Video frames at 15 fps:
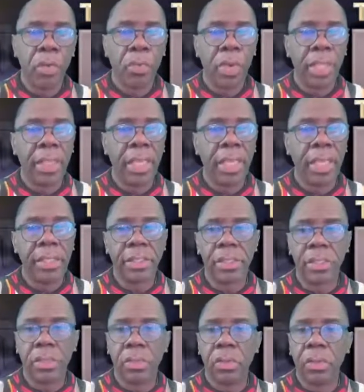whether
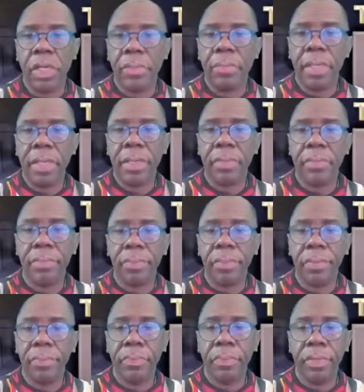it's going to be
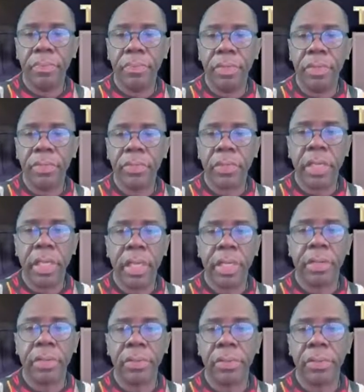the
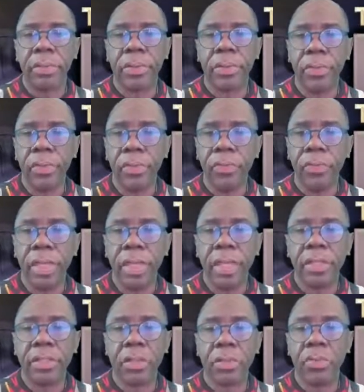music or the
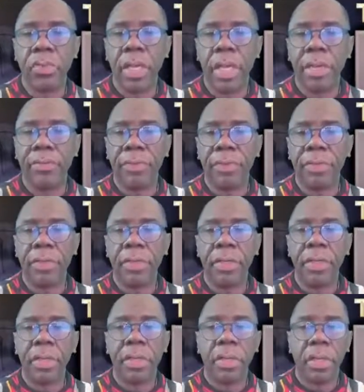movies or whoever,
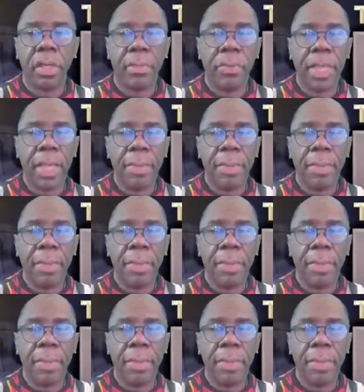we